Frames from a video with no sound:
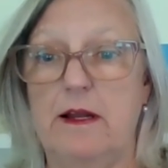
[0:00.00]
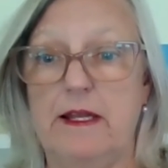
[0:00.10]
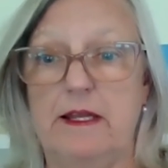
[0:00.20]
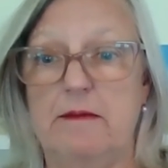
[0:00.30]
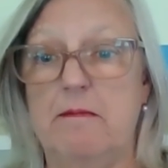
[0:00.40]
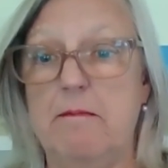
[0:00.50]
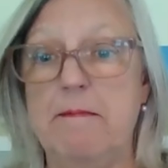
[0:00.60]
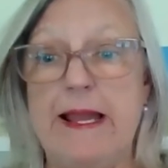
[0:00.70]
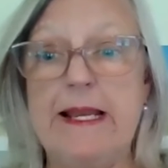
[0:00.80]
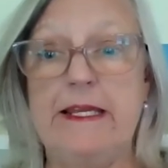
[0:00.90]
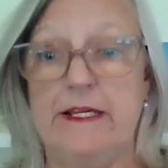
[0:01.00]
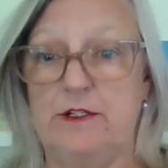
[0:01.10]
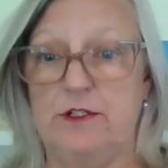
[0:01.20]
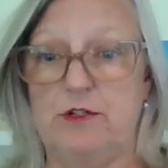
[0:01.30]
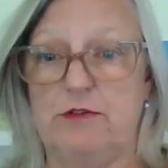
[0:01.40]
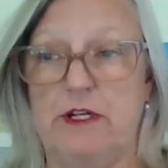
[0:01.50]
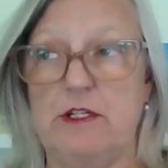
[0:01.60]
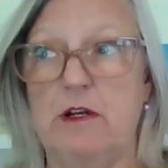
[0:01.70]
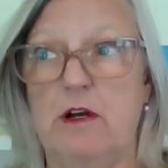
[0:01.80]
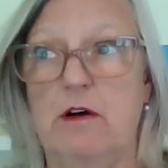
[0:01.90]
in many
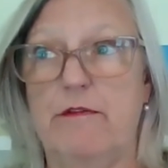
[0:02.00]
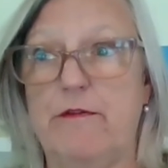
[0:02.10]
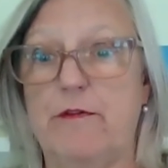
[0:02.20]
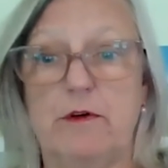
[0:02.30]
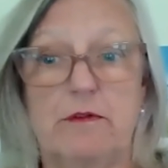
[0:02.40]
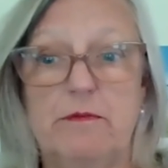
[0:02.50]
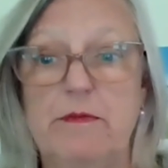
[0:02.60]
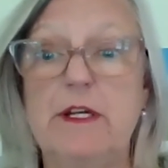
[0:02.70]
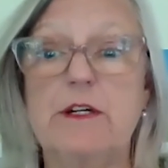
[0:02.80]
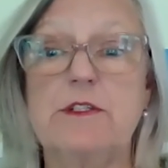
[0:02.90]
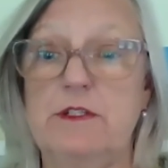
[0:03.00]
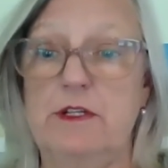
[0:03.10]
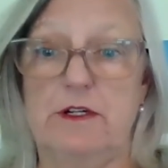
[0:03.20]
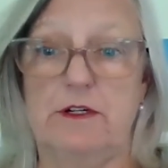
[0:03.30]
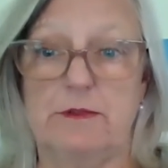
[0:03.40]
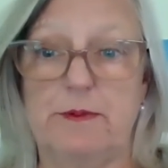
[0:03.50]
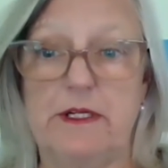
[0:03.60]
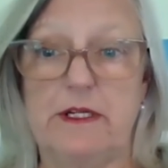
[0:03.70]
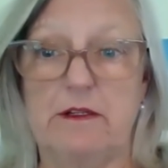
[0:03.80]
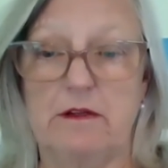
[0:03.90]
industries for years and years,
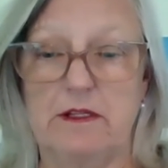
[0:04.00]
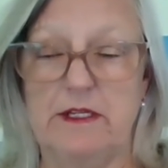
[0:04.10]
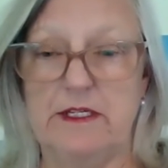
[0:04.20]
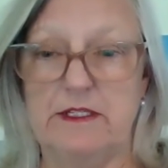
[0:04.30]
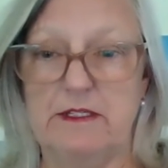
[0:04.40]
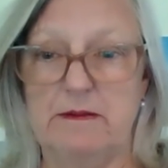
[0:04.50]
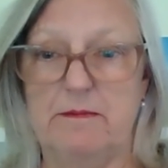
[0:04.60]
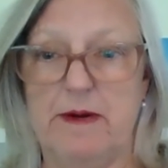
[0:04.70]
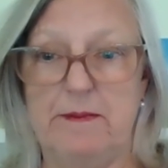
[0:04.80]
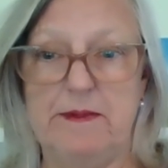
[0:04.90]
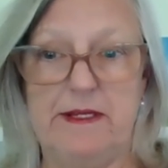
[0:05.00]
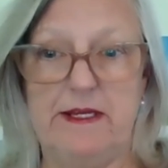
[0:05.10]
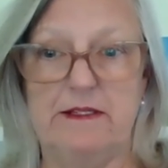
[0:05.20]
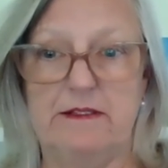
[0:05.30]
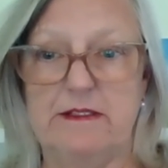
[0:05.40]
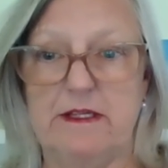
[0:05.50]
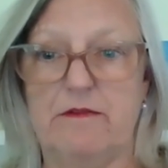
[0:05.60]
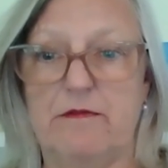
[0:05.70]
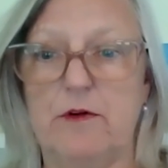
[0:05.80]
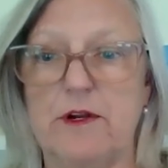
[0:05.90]
particularly in Miami Dade,
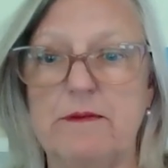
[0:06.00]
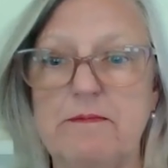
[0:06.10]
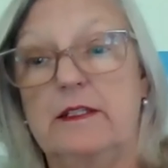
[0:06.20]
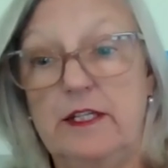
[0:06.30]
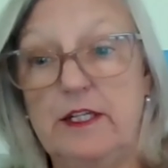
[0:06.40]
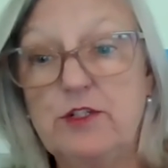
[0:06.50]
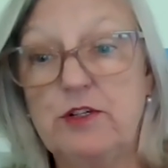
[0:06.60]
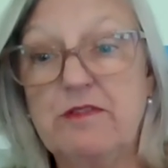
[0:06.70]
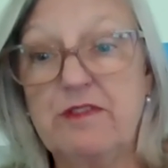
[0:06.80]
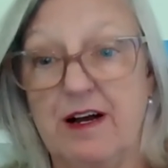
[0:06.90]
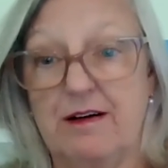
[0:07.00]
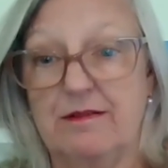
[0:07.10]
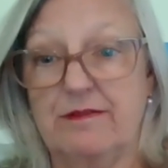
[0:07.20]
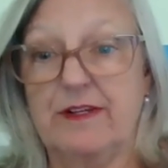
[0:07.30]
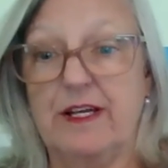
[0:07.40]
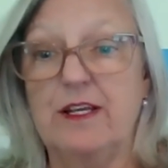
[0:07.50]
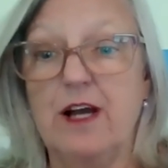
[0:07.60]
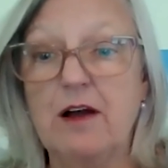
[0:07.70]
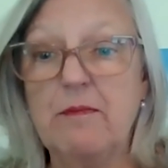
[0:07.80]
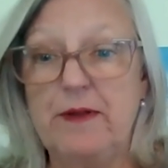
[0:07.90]
South Florida. Did you know that
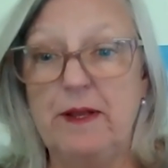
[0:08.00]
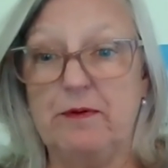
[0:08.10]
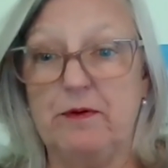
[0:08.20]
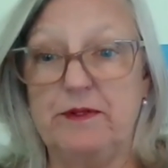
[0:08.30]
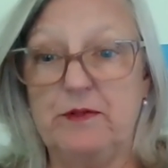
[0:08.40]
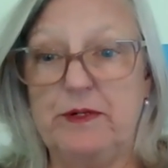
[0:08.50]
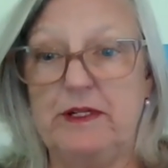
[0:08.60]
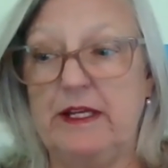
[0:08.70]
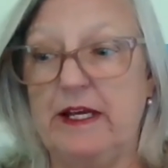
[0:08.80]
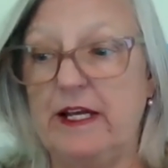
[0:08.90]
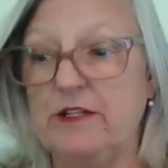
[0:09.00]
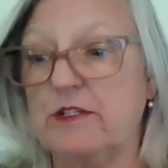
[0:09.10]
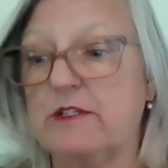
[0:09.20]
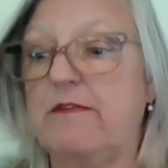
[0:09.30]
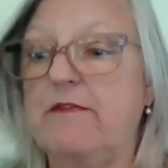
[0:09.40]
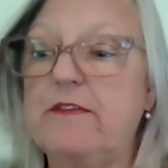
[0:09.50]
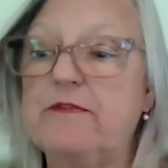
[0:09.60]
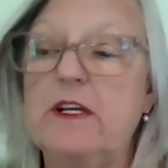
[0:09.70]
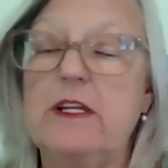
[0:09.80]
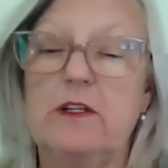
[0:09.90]
young people between the ages of
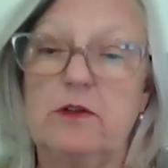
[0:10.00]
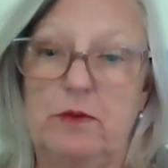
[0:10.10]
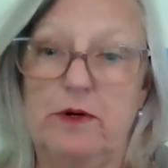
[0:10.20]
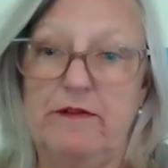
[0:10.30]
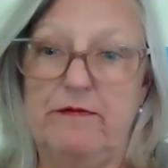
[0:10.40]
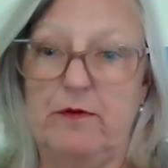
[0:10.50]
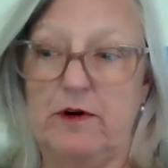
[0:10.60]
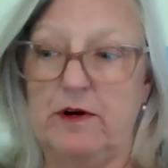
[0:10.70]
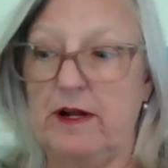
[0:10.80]
15 and 24